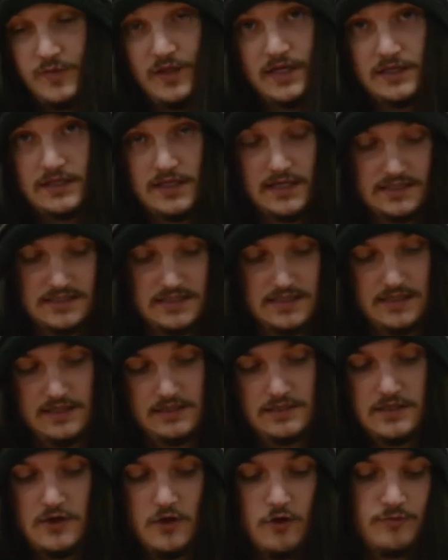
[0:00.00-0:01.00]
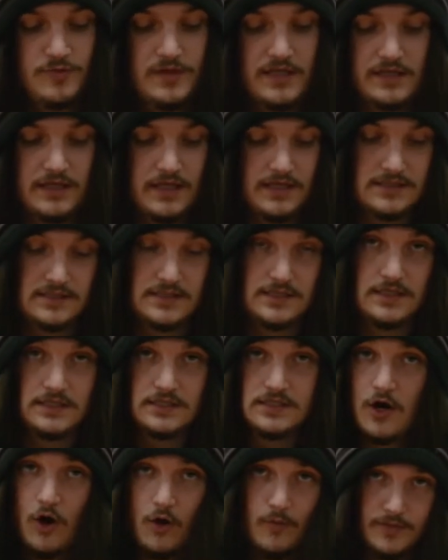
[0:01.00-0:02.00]
bloodlust this, cold bloodlust
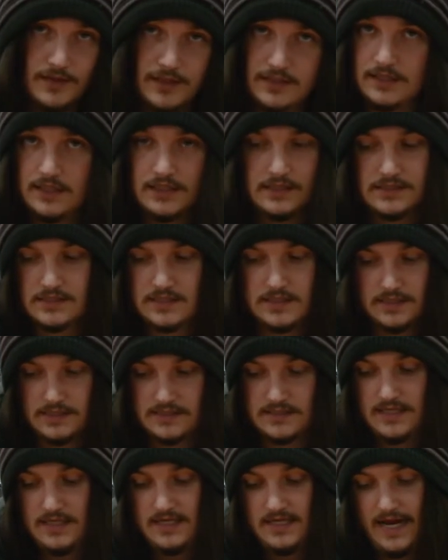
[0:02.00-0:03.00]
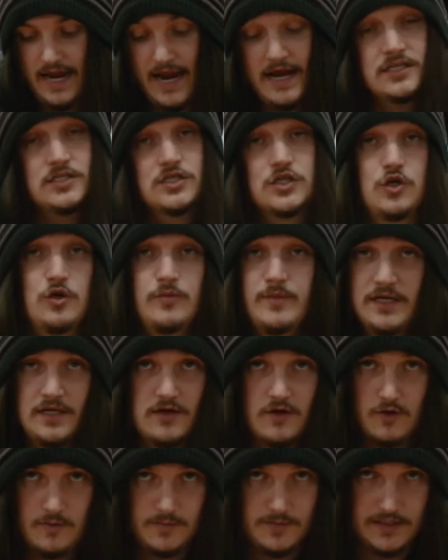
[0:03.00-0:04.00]
this, cold bloodlust this. It has too many
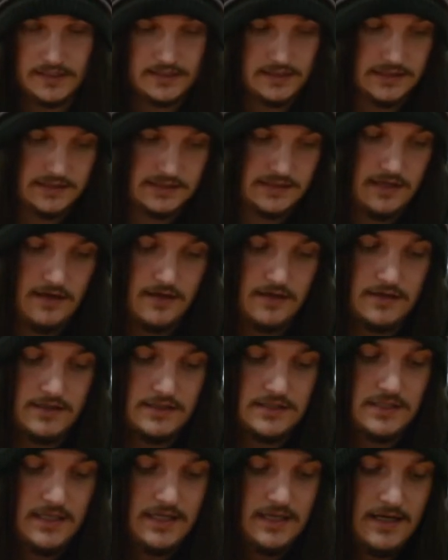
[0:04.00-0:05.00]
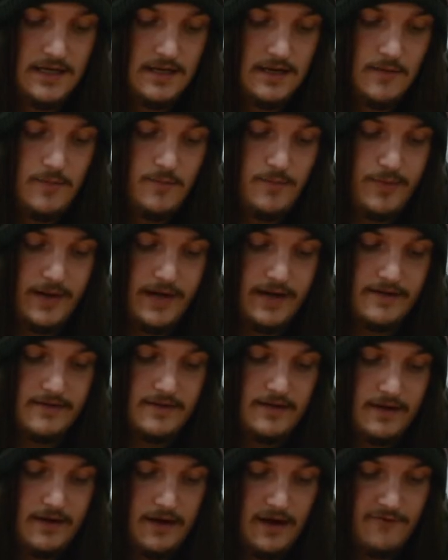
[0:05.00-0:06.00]
cold bloodlust targets. But
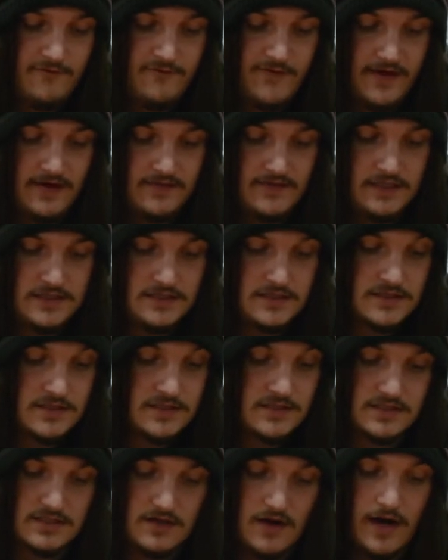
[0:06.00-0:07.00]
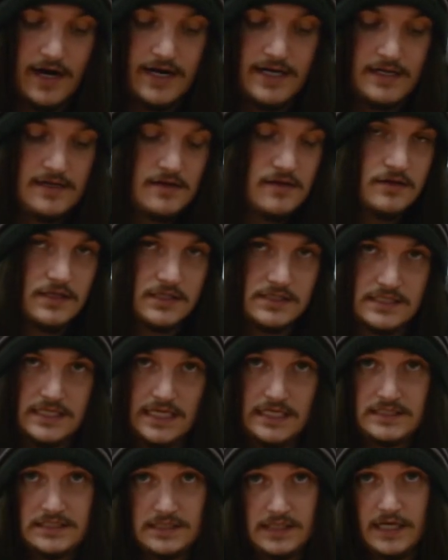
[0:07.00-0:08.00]
I found that just siding
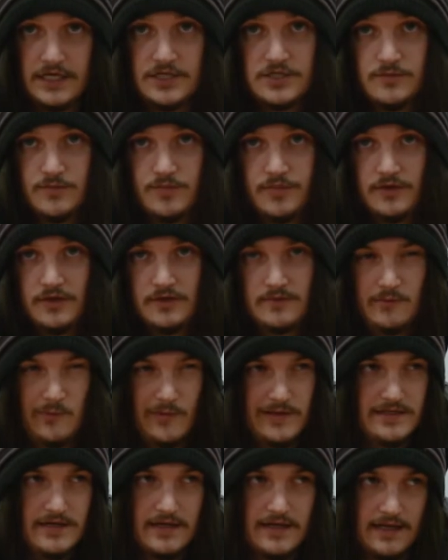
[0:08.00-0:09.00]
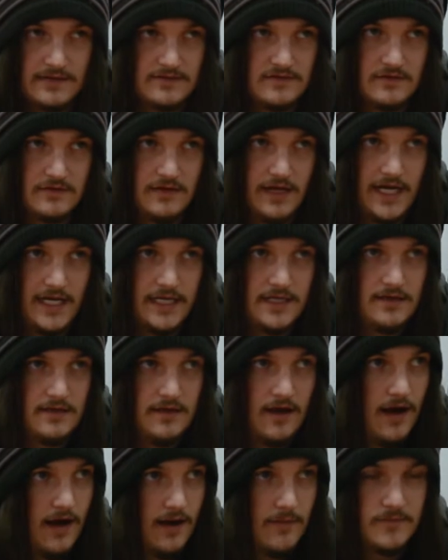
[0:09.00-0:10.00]
Assassination Plot when you get to like
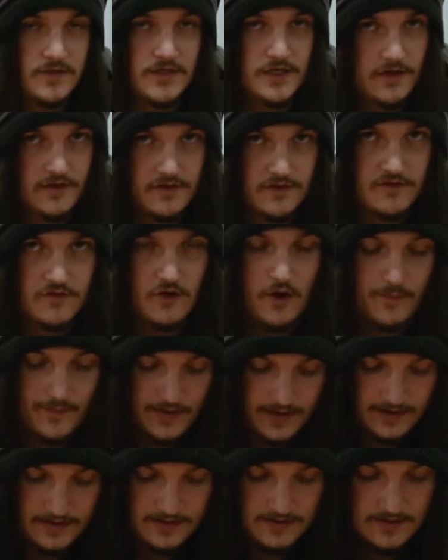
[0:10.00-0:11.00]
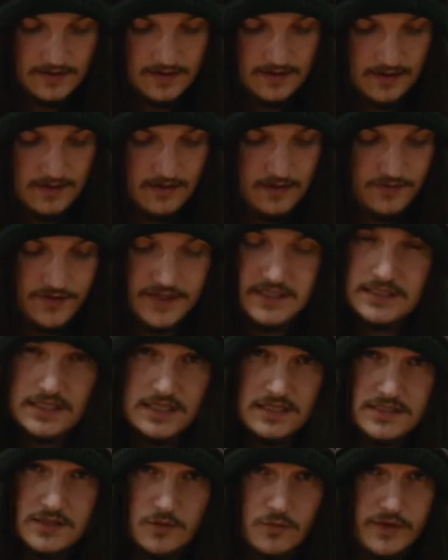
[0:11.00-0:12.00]
you know, the top 8, these
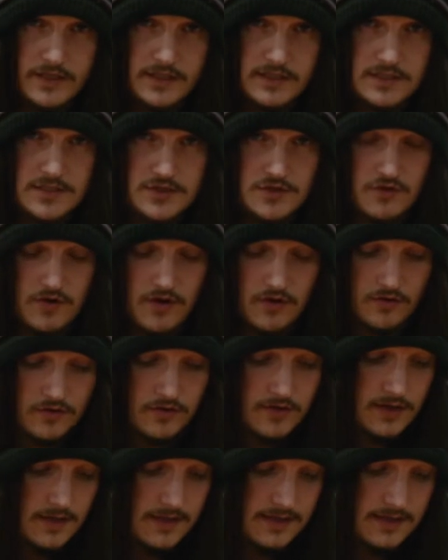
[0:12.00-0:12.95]
things are really strong.